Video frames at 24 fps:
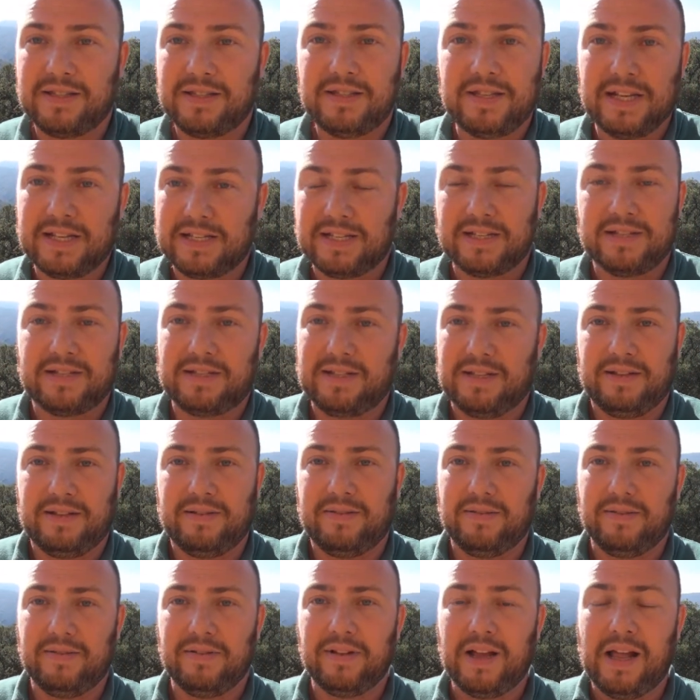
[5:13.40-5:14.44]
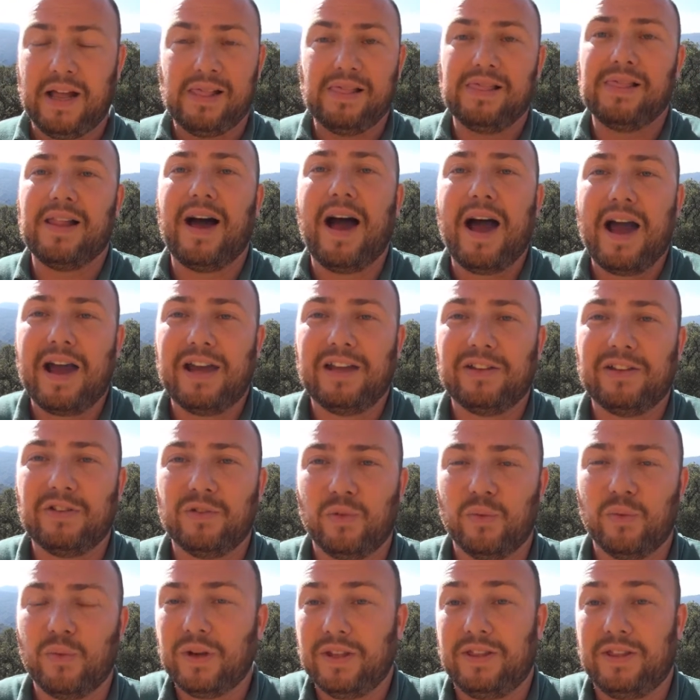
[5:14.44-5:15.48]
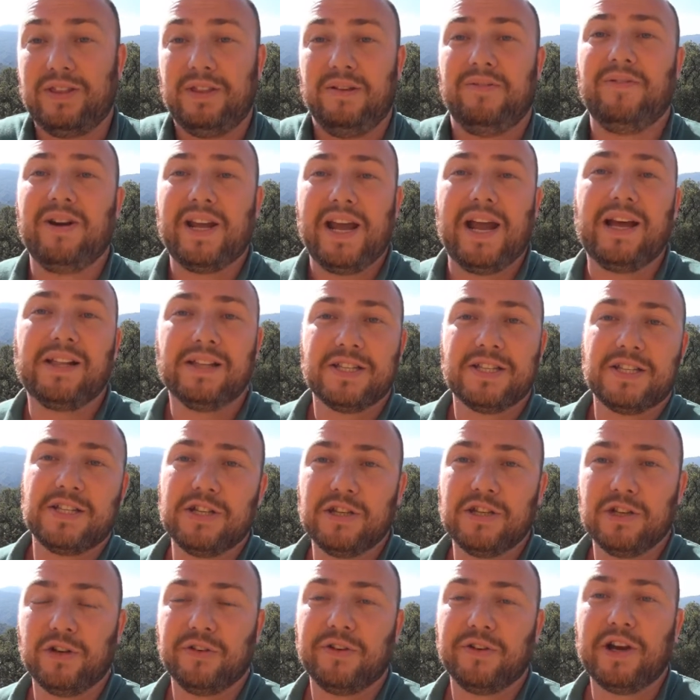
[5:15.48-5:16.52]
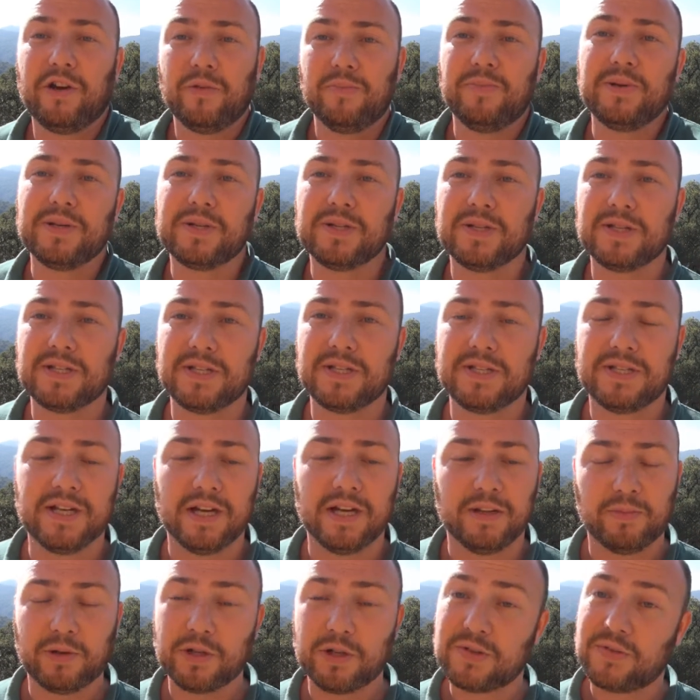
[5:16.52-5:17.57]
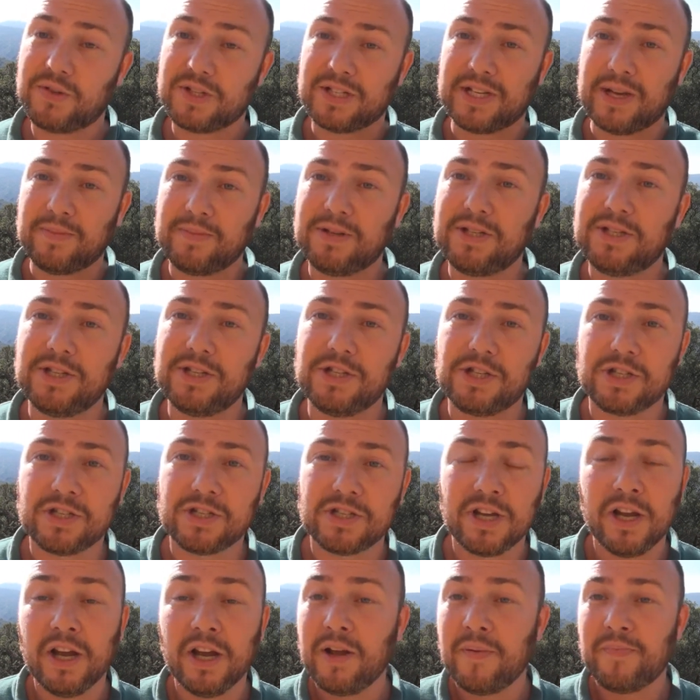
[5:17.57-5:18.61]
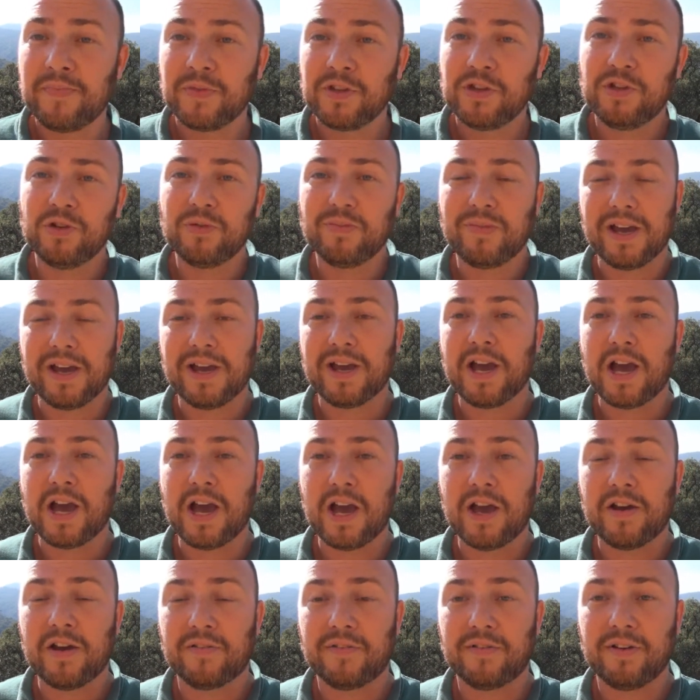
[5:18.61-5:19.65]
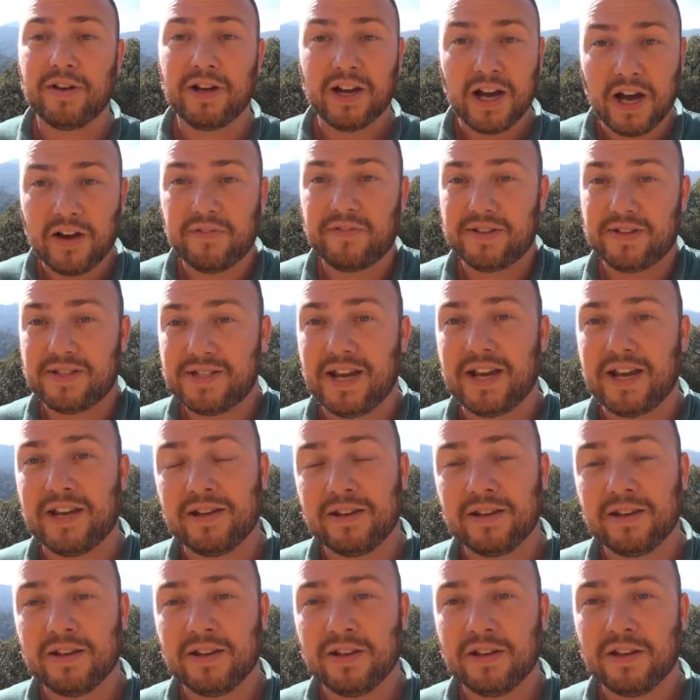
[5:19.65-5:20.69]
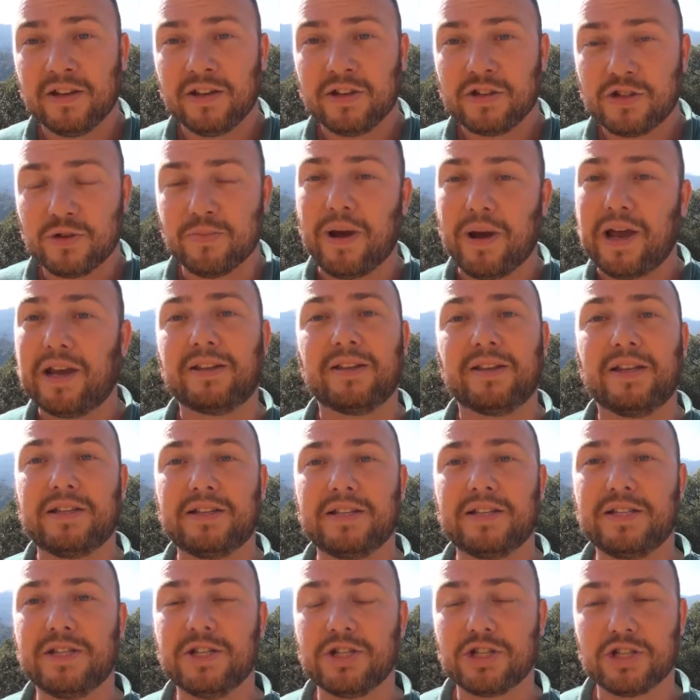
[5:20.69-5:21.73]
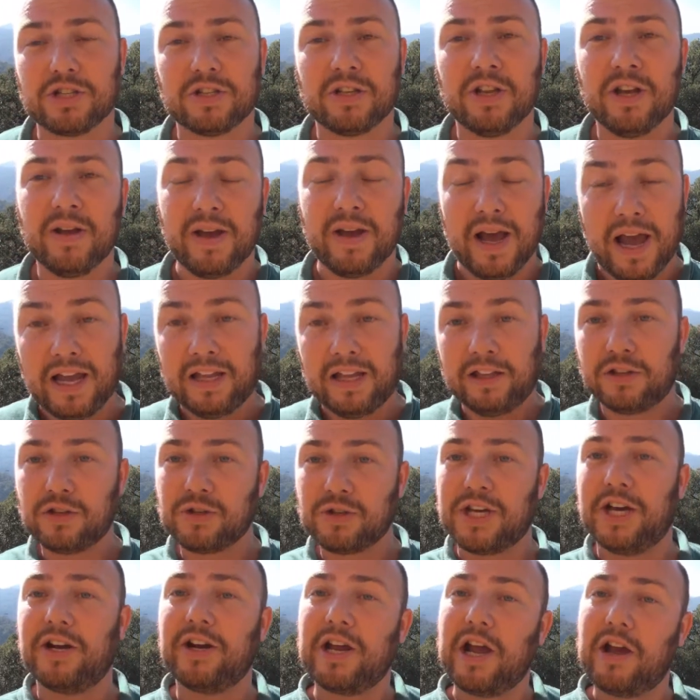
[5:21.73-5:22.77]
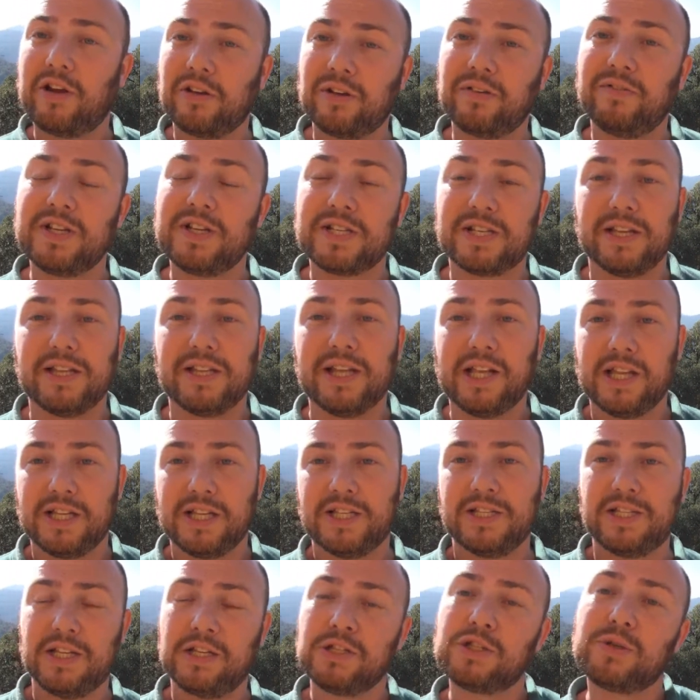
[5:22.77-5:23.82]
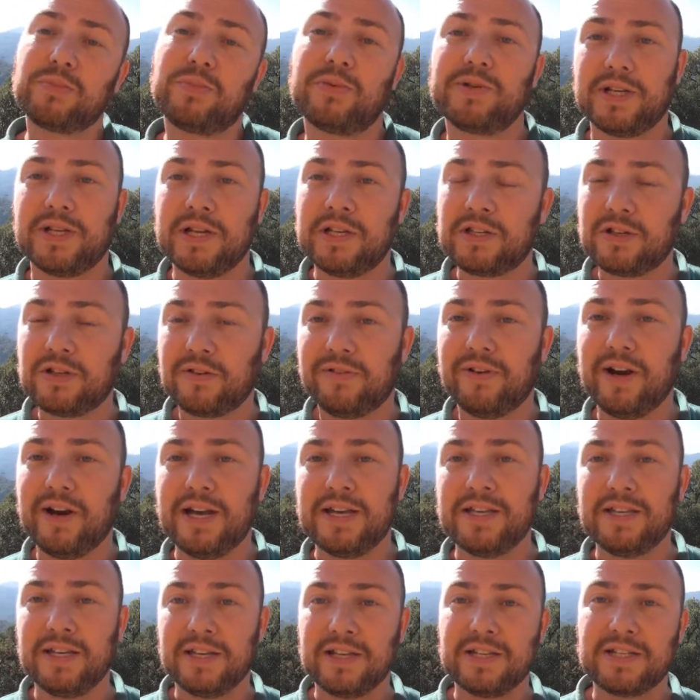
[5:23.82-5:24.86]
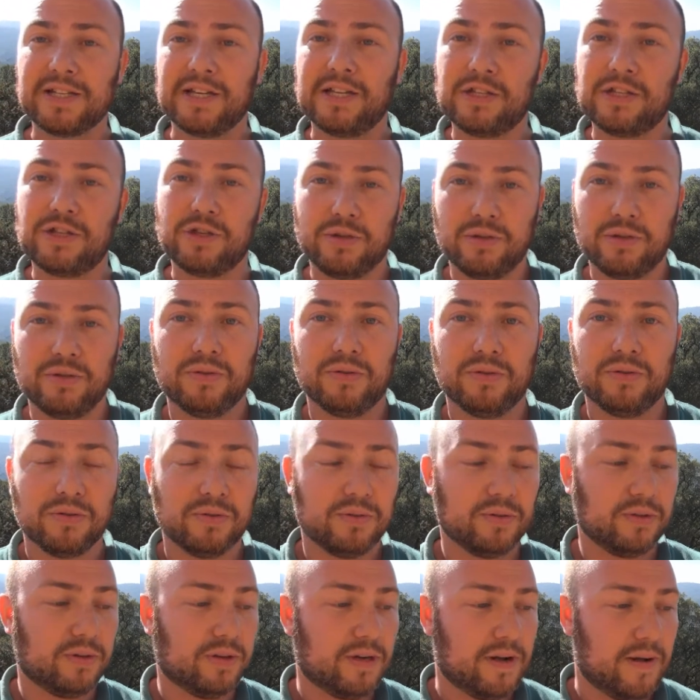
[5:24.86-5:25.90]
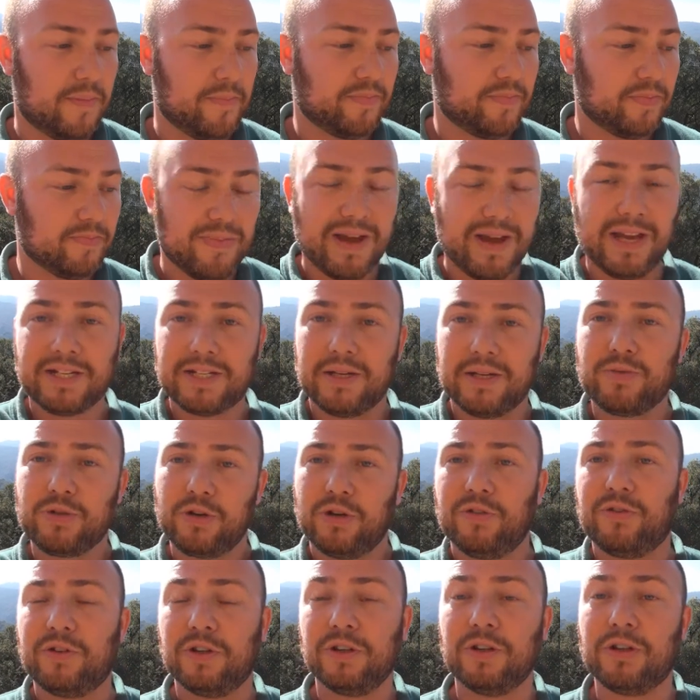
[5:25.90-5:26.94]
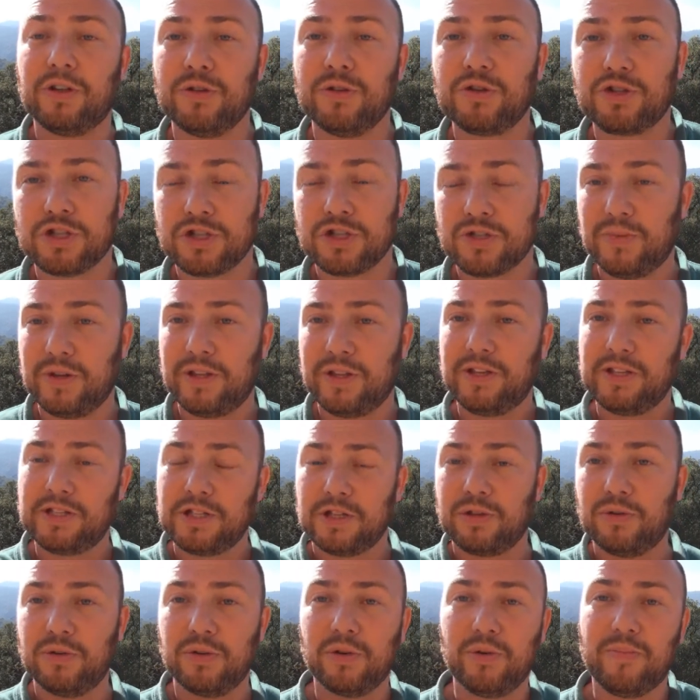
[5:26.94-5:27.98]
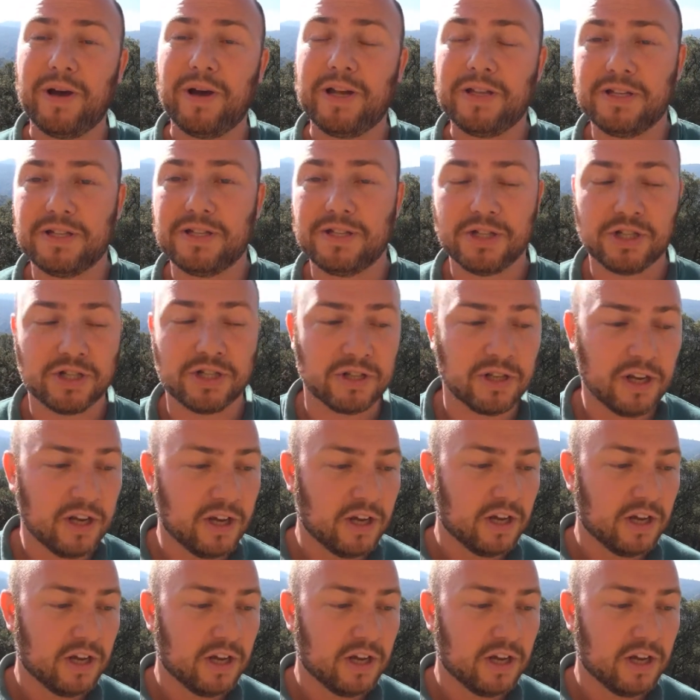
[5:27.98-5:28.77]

doesn't align with the reality of how business is done. Because for some decisions, you may have half a day to make that decision and to carry out risk analysis and to present your findings and to make some sort of conclusions whether it's a good or bad decision.